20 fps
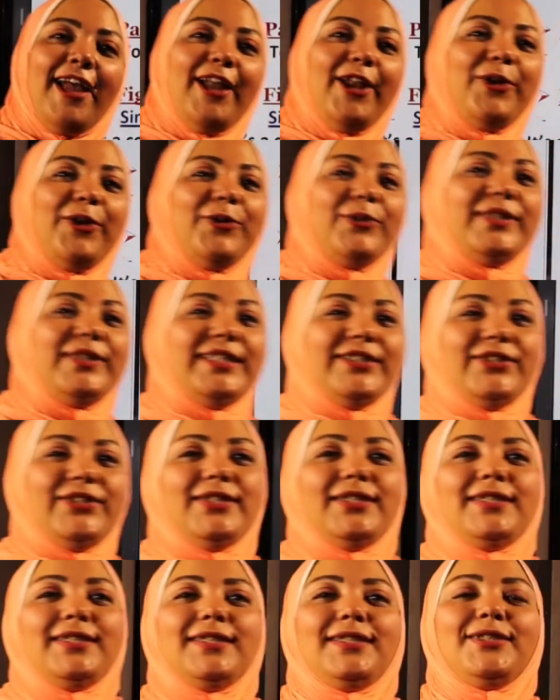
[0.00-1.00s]
Hello,
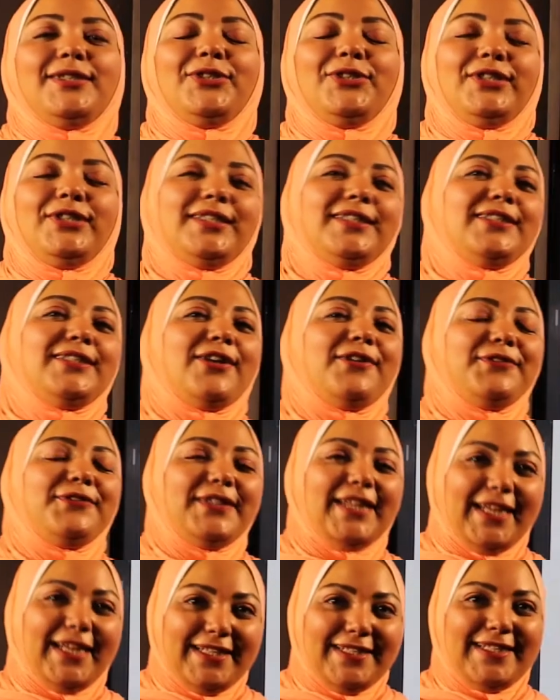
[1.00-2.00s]
dear students of
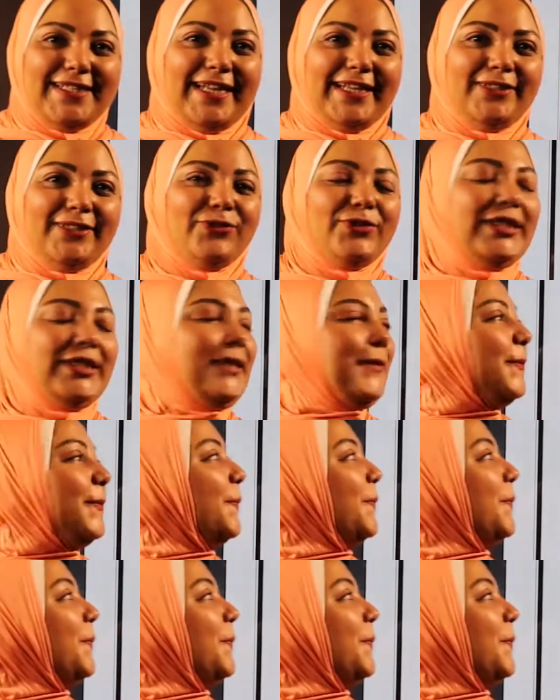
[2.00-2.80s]
secondary.